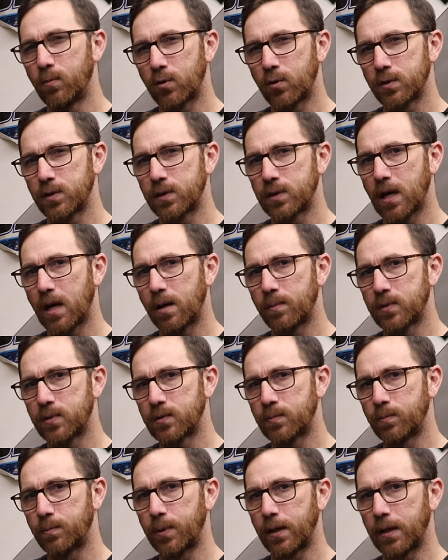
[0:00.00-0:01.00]
more
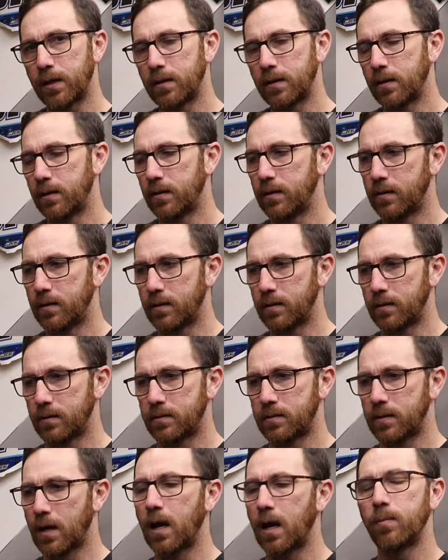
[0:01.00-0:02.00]
steps, but
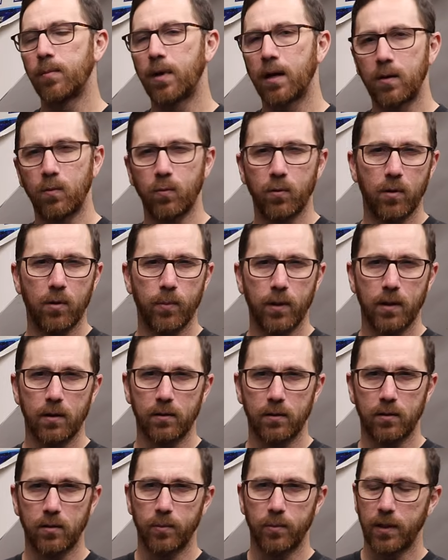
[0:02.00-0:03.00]
the timeline would have been
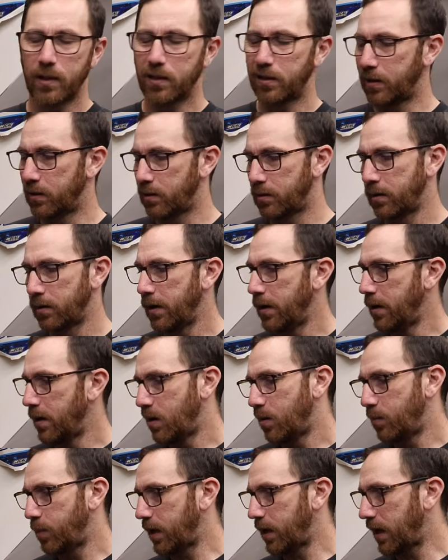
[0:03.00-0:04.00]
a little bit cleaner.
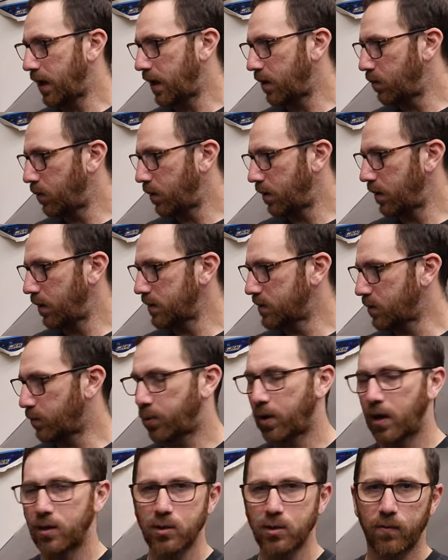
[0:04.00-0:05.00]
But again, when it's a
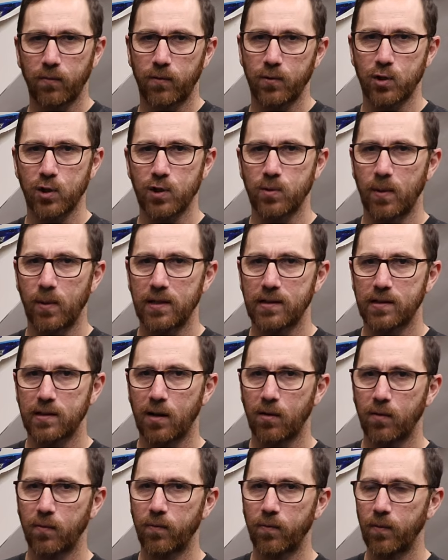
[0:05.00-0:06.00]
project for just
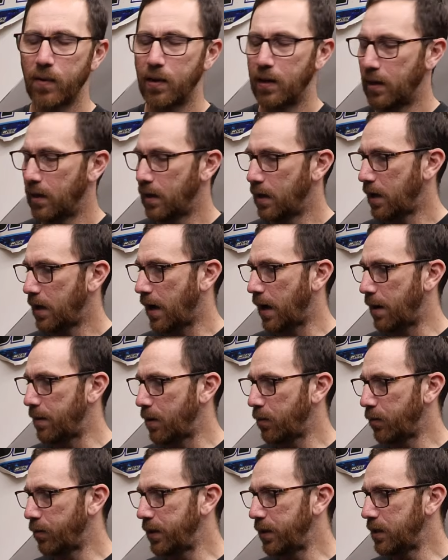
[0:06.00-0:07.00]
myself, I
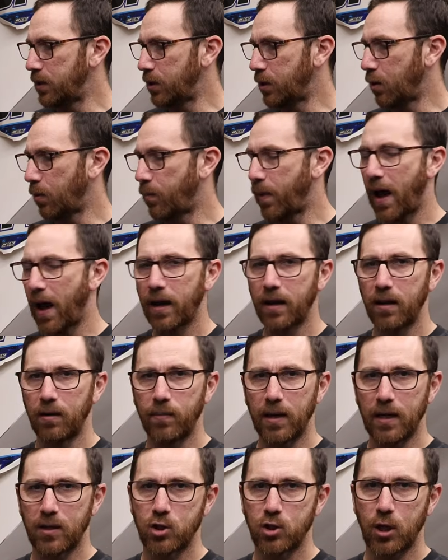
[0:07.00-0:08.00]
don't need to go back
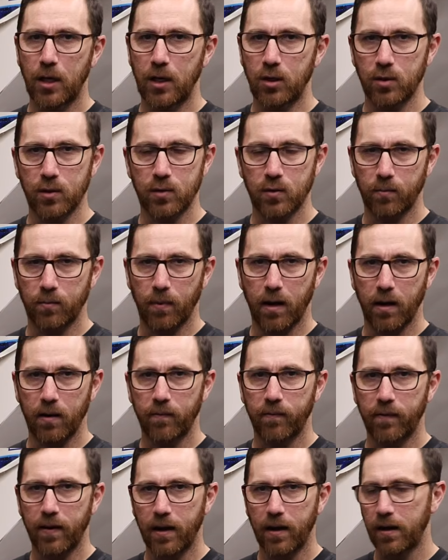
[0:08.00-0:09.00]
and make changes or
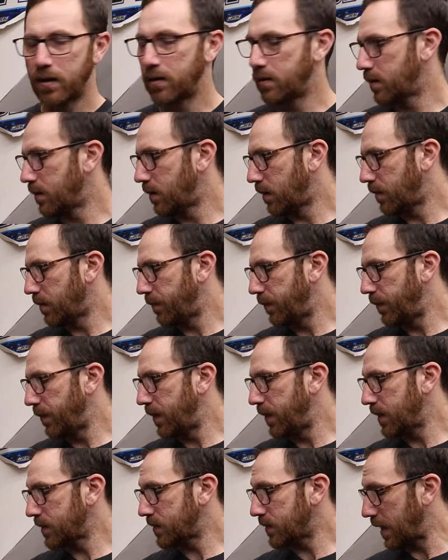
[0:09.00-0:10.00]
modify
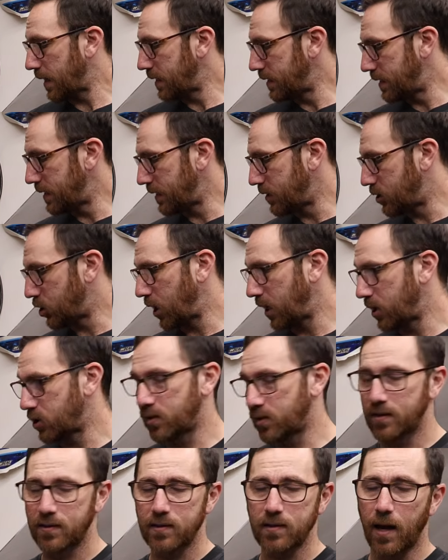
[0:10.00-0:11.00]
this. I did
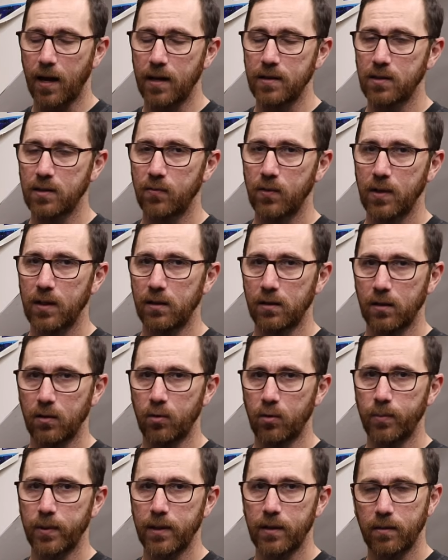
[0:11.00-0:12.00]
change the size of it a
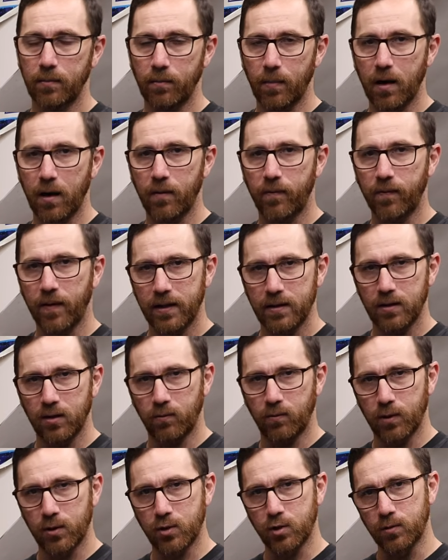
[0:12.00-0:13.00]
little bit and modified the
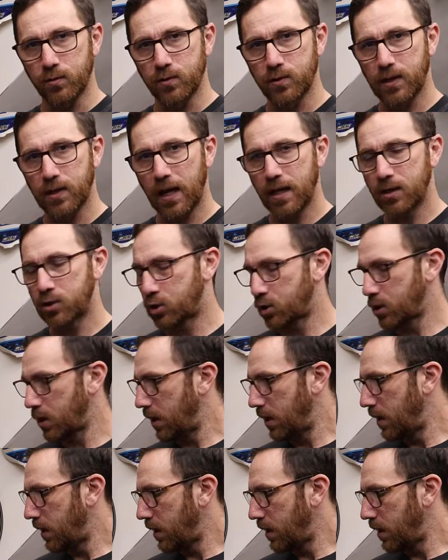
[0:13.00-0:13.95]
original sketch